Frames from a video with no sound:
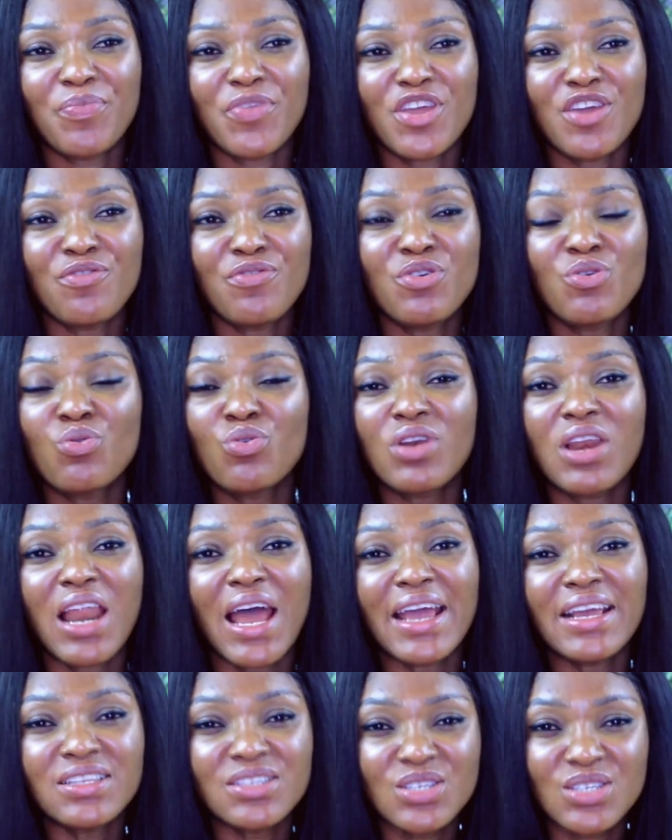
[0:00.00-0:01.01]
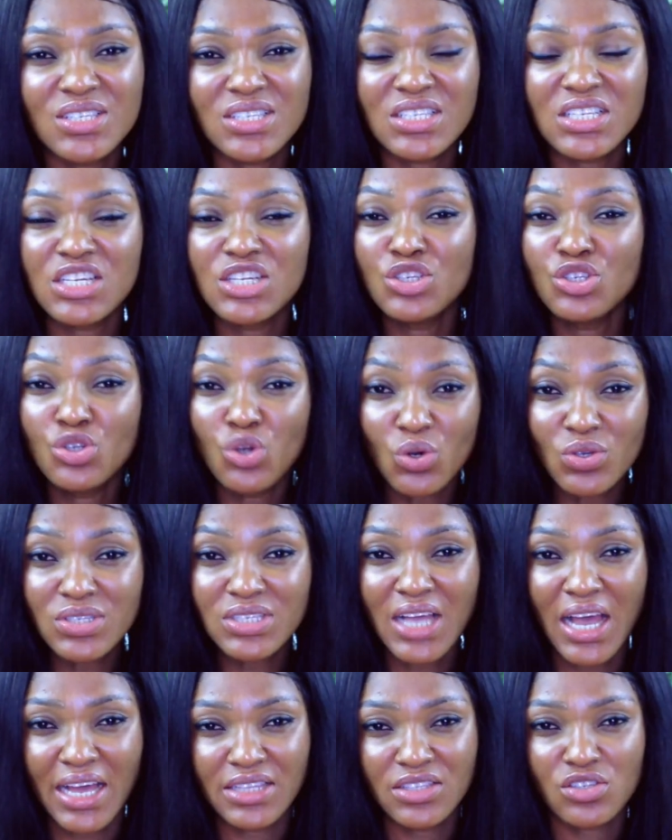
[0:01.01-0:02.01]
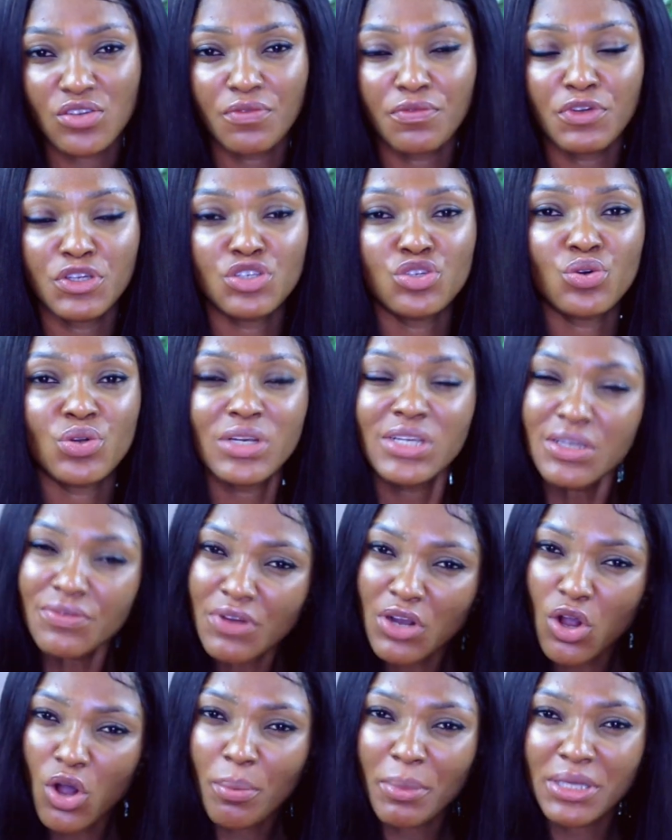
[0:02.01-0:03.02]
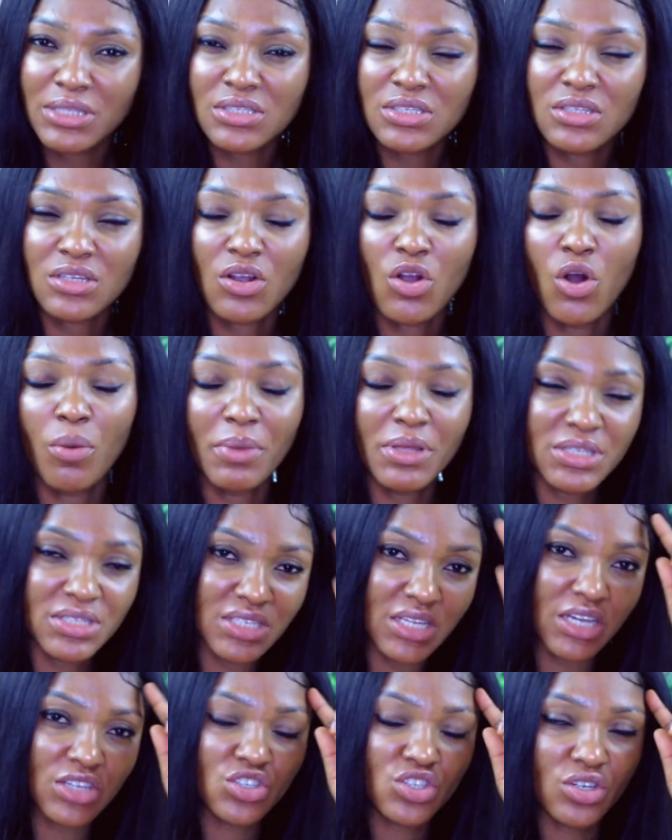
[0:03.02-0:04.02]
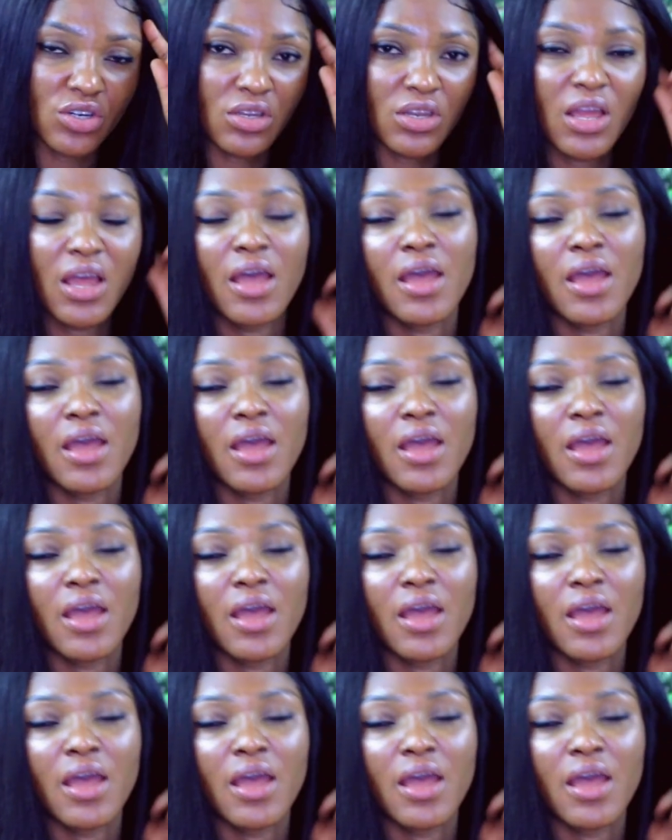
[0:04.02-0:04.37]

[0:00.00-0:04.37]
If you would like to see those kinds of videos, leave a comment in the comment section,